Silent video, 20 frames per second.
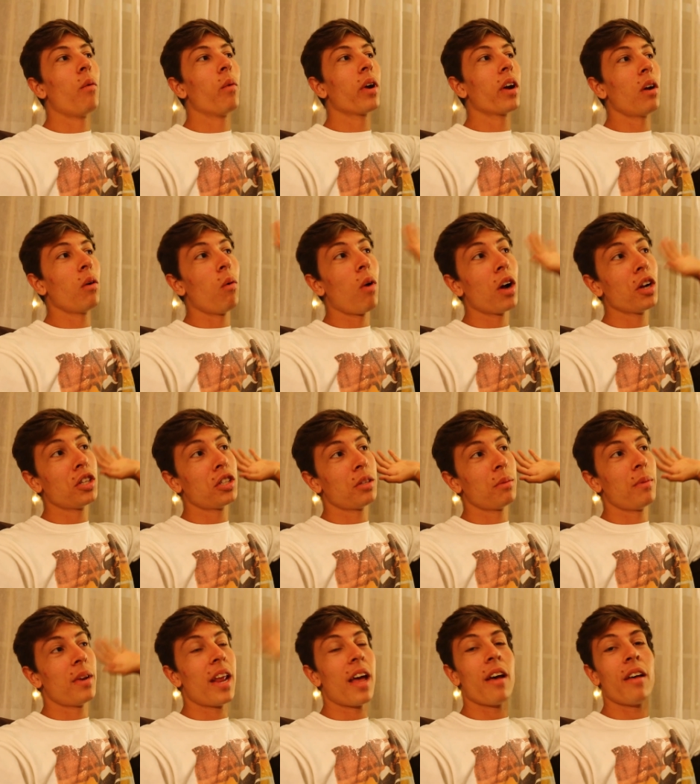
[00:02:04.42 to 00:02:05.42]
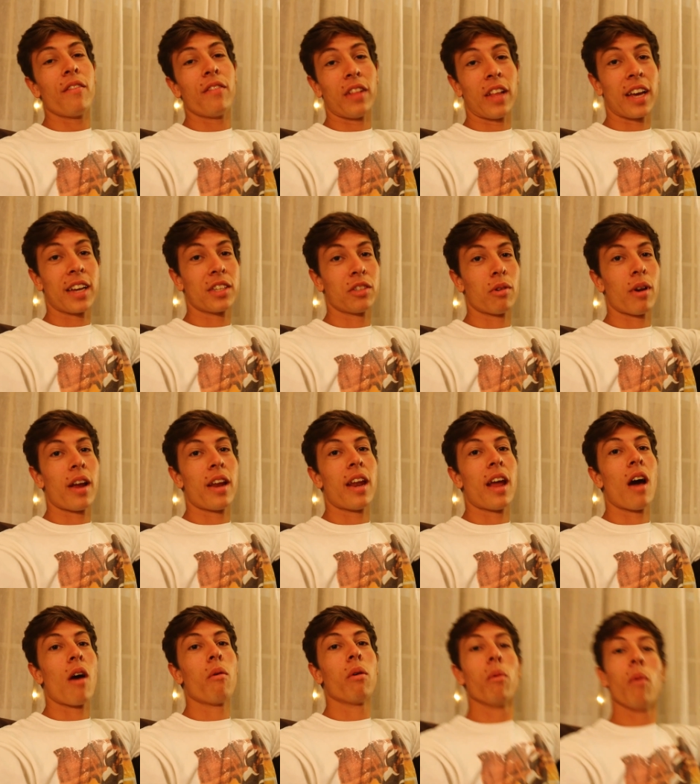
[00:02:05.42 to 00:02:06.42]
We're gonna watch some Netflix right
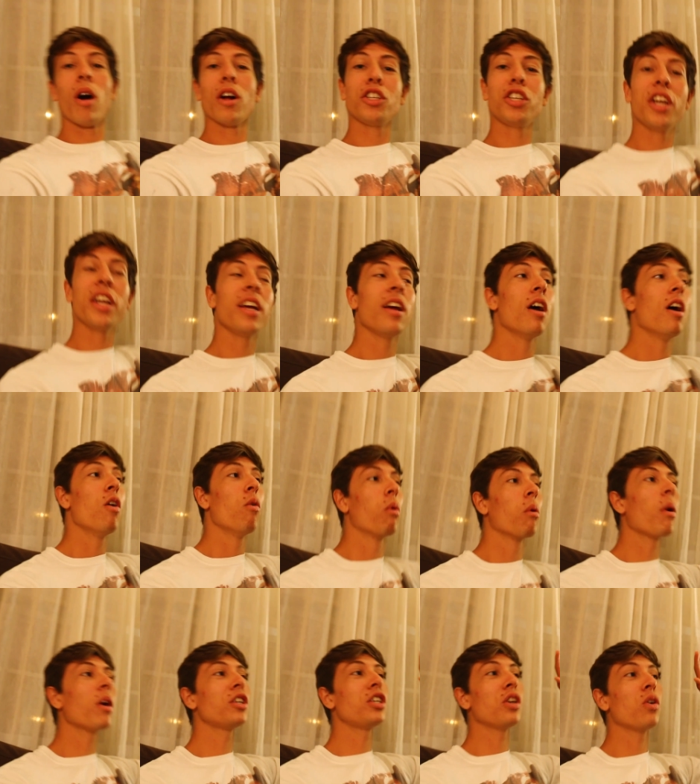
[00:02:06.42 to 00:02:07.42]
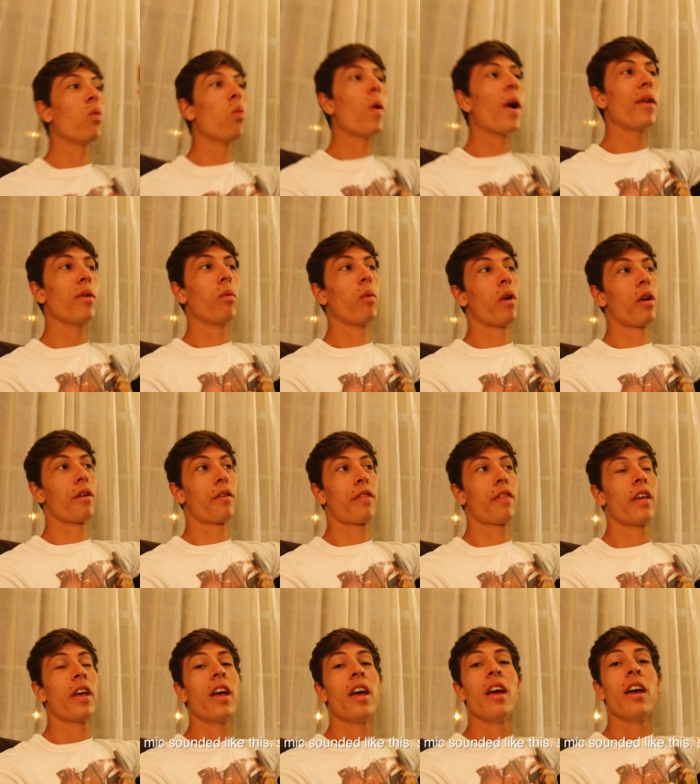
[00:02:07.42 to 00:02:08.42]
now. We're watching, we're watching
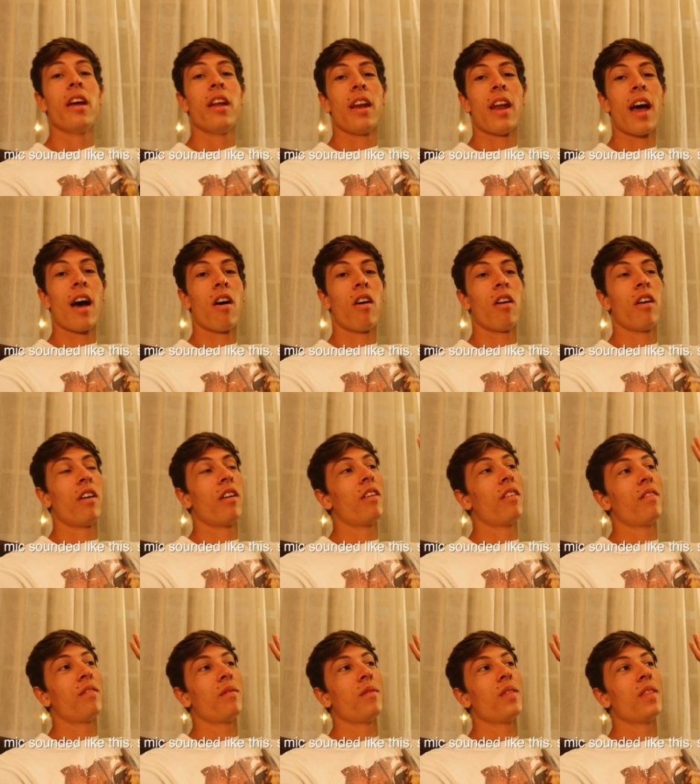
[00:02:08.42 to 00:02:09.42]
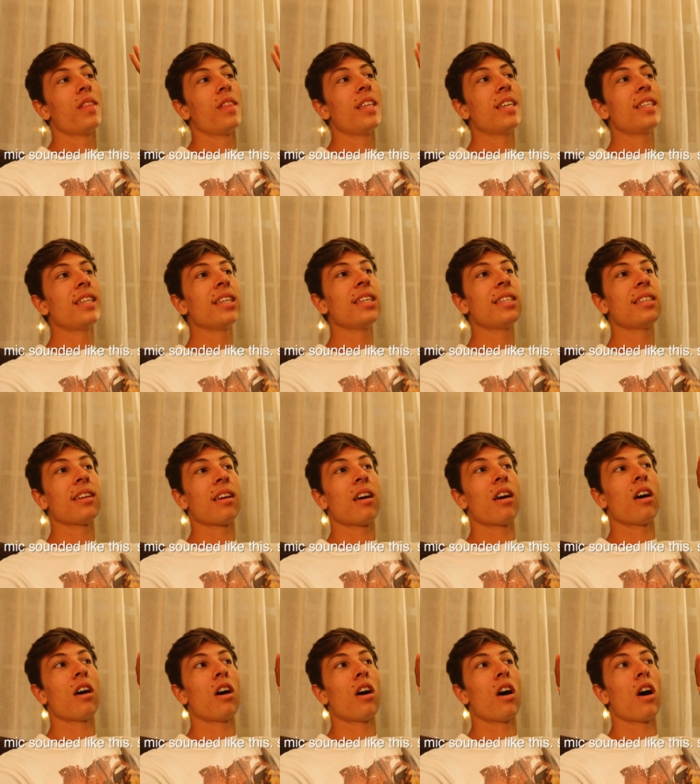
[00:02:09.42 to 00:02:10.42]
Wentworth. Now, this is
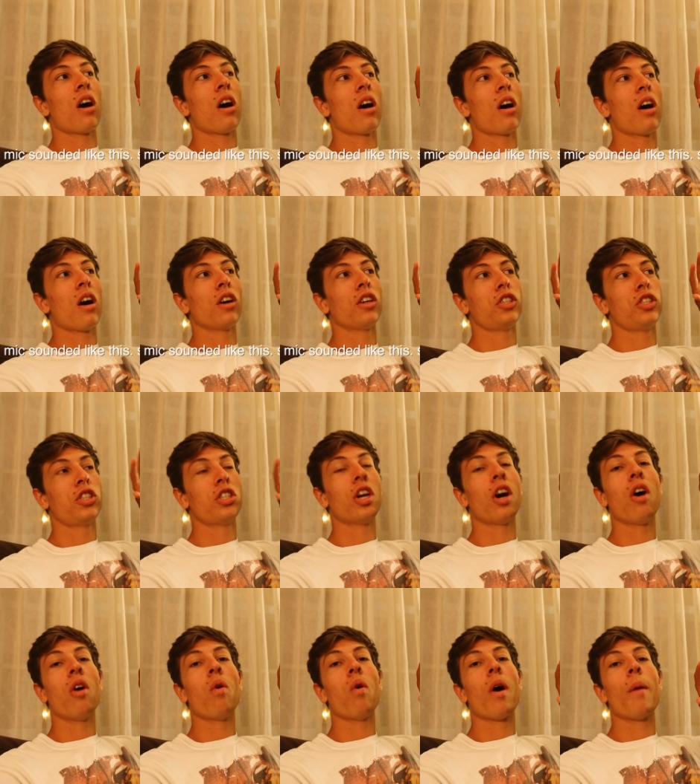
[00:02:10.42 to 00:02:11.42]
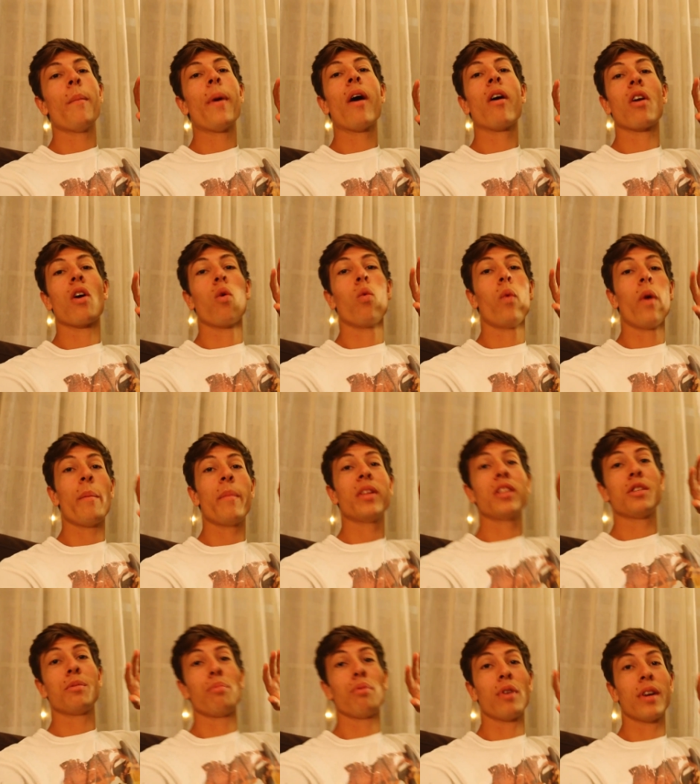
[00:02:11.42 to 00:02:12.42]
a show about a
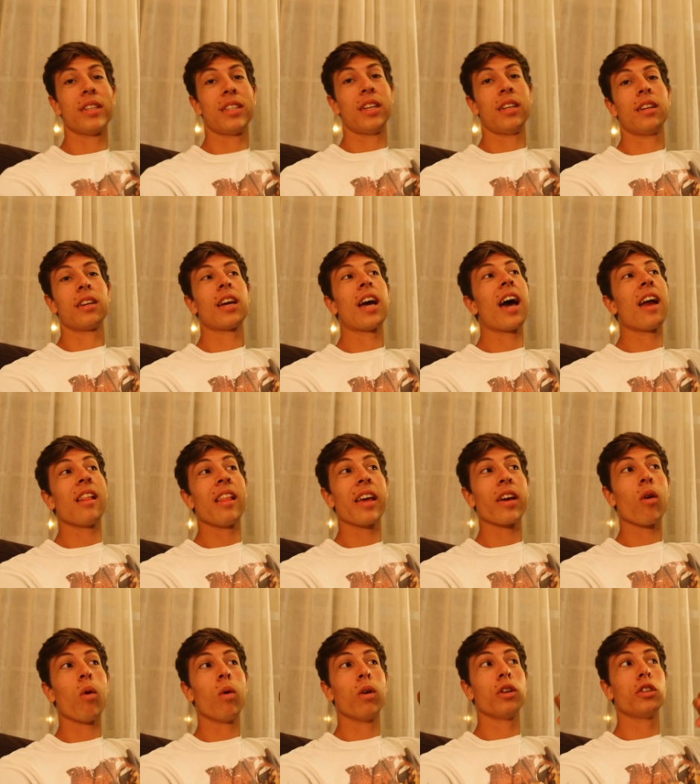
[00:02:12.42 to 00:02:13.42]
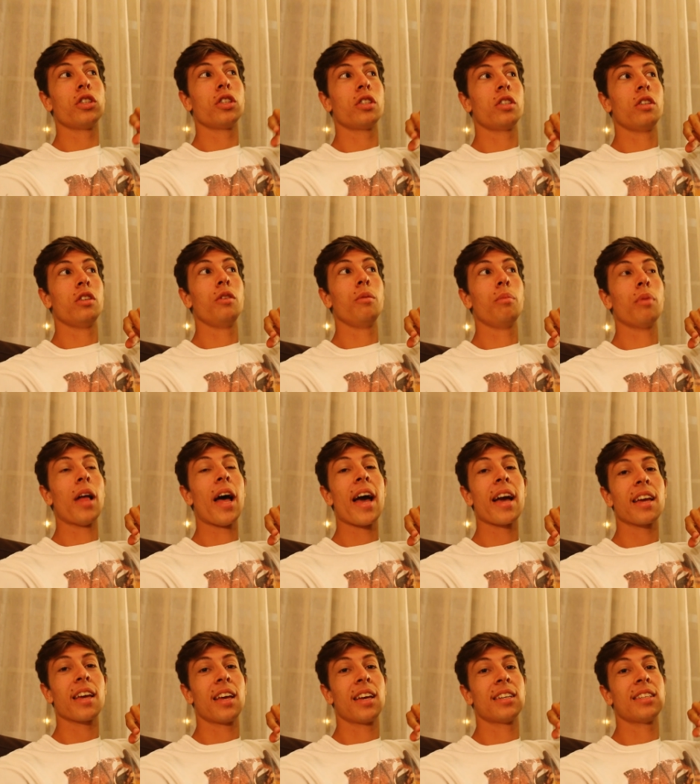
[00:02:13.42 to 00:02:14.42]
women's prison, kind of like Orange is the New
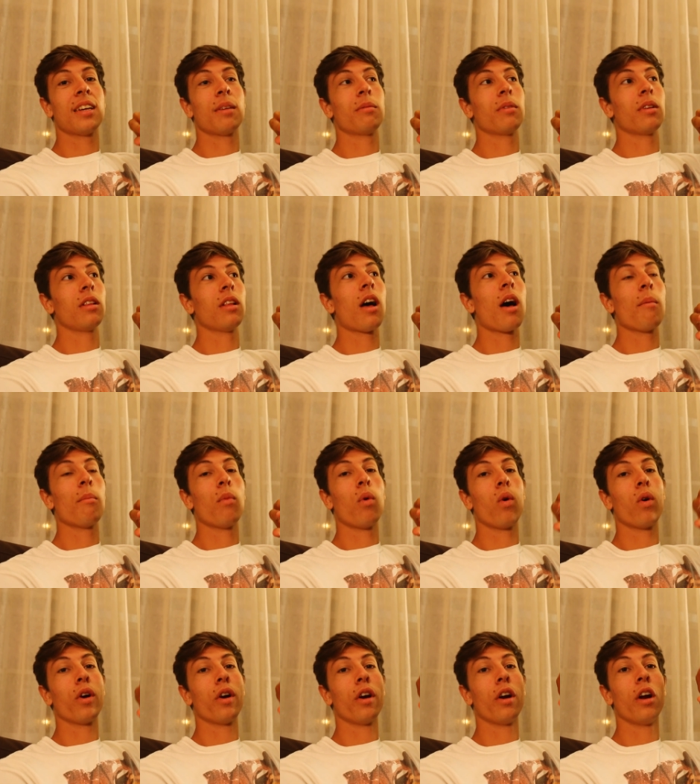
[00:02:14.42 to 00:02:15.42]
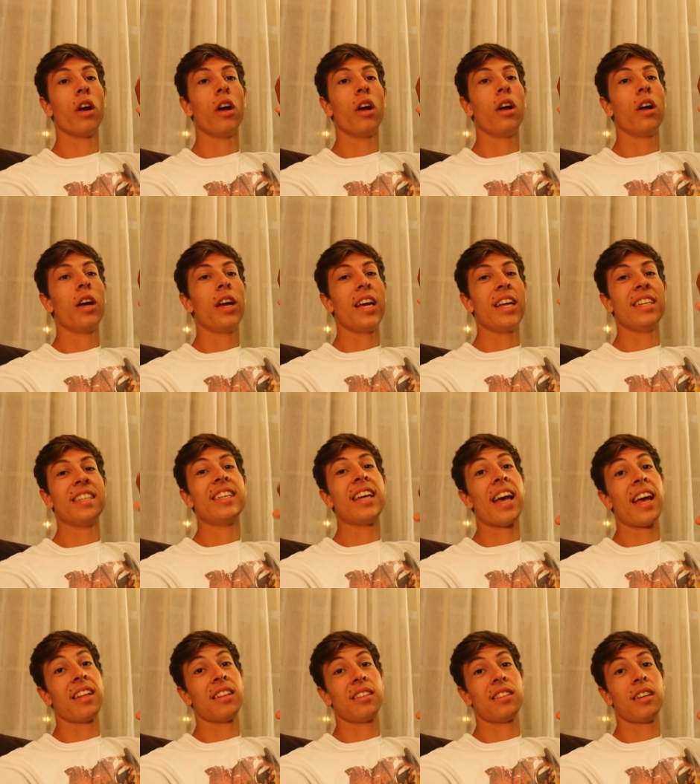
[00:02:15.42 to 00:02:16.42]
Black, except a lot more intense.
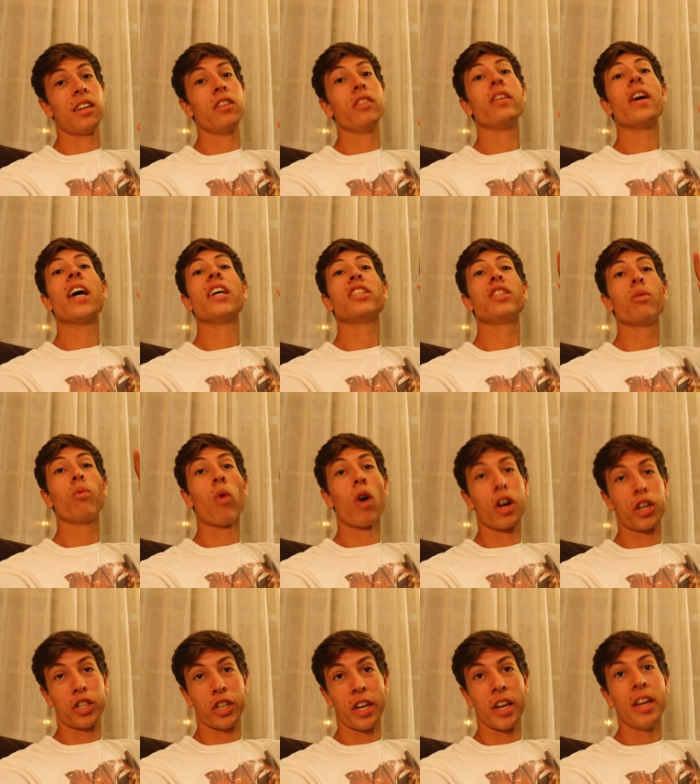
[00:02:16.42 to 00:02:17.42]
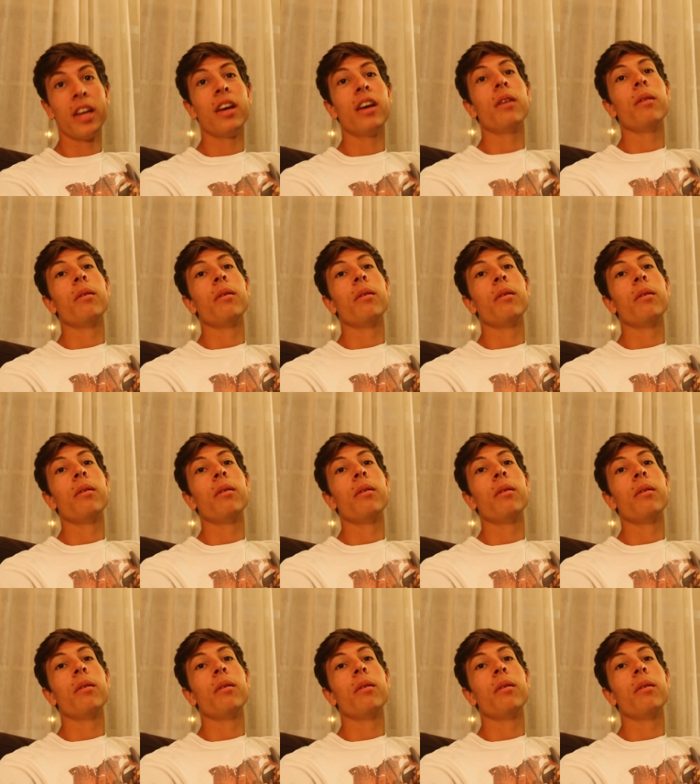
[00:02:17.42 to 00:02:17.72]
intense. And you guys should watch it.